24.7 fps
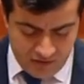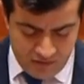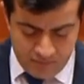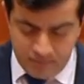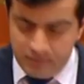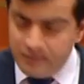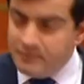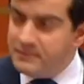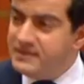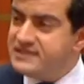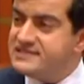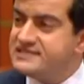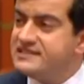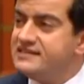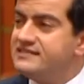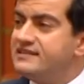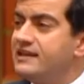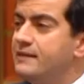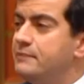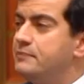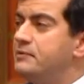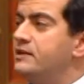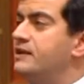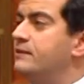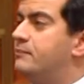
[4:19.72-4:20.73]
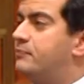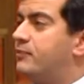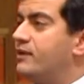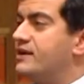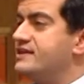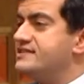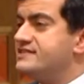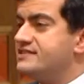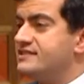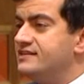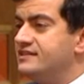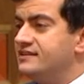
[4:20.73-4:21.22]
But, Mr. Deputy
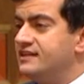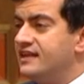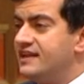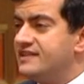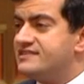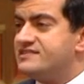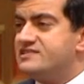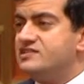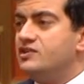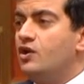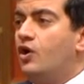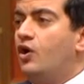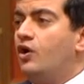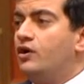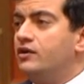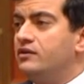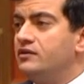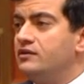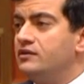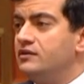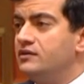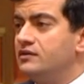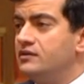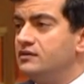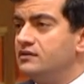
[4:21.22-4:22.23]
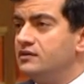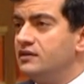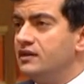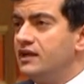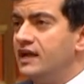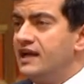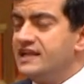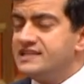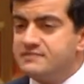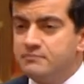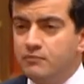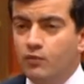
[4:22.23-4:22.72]
President, it's not.
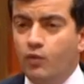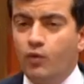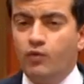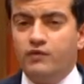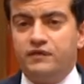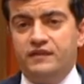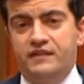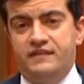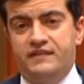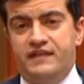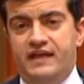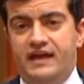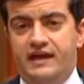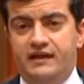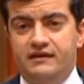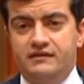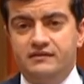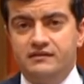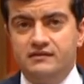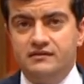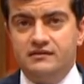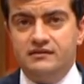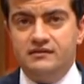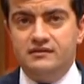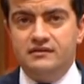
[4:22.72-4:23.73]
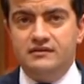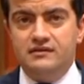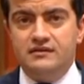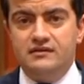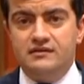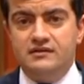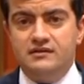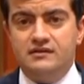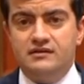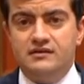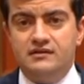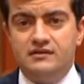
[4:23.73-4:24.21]
It's more than that.
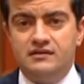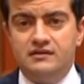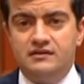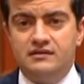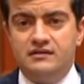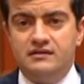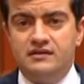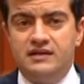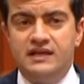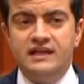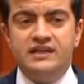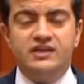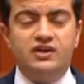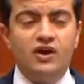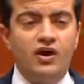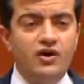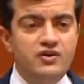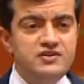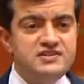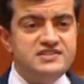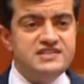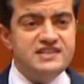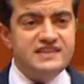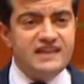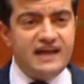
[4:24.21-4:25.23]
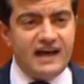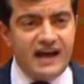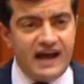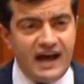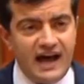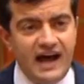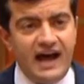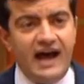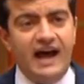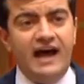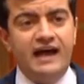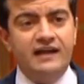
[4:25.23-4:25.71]
It goes to the
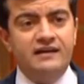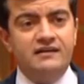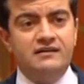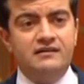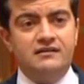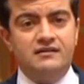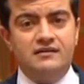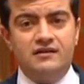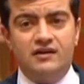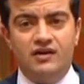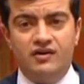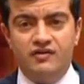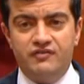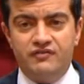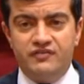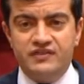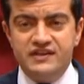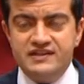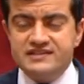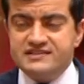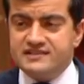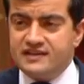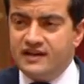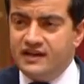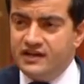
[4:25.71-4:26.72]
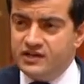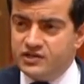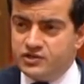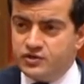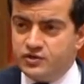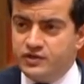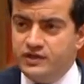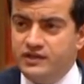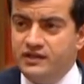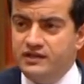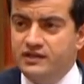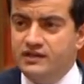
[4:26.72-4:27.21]
heart of this
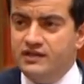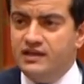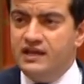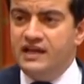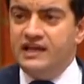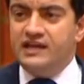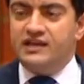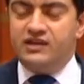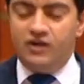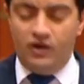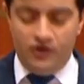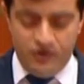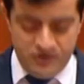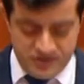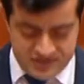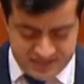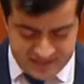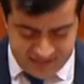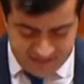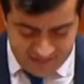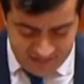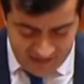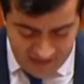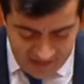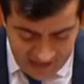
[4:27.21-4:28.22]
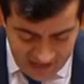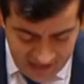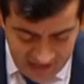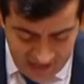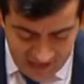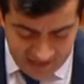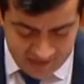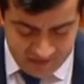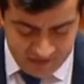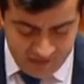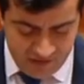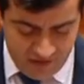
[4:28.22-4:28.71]
country. It goes to the
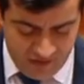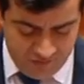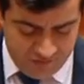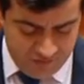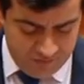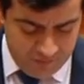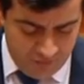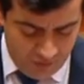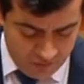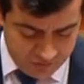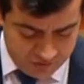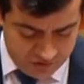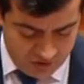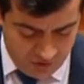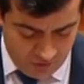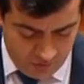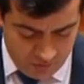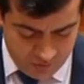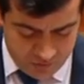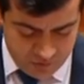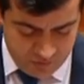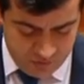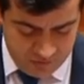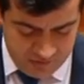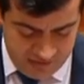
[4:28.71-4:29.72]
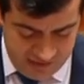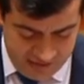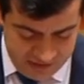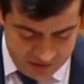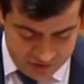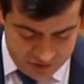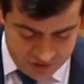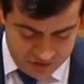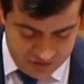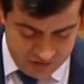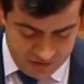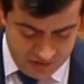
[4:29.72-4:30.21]
heart of a multicultural
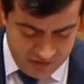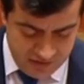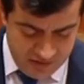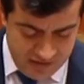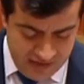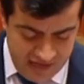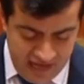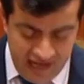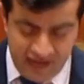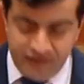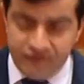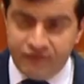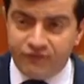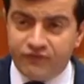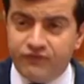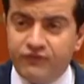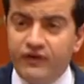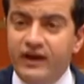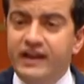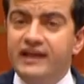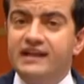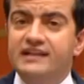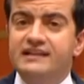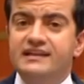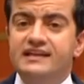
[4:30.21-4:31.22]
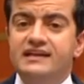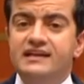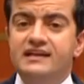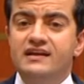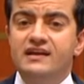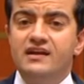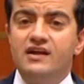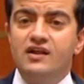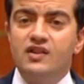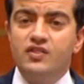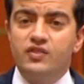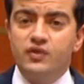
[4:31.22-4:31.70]
nation. And frankly,
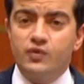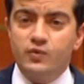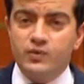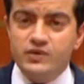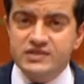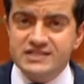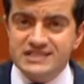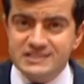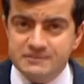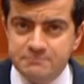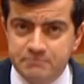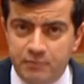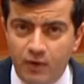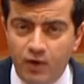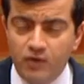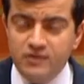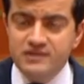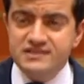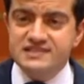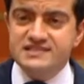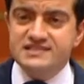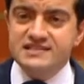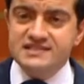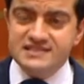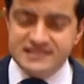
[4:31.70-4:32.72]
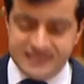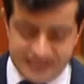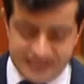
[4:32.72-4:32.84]
the responses